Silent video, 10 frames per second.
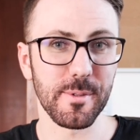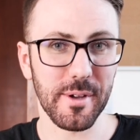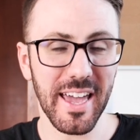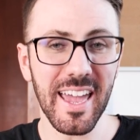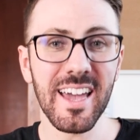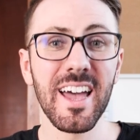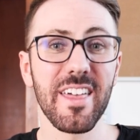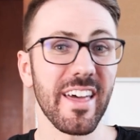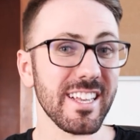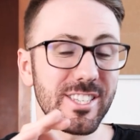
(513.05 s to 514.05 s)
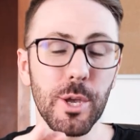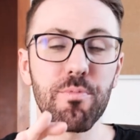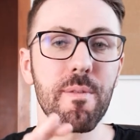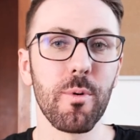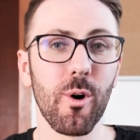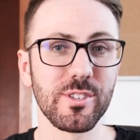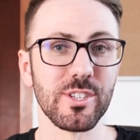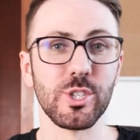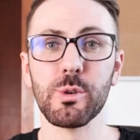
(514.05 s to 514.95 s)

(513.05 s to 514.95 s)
Okay, that is super important.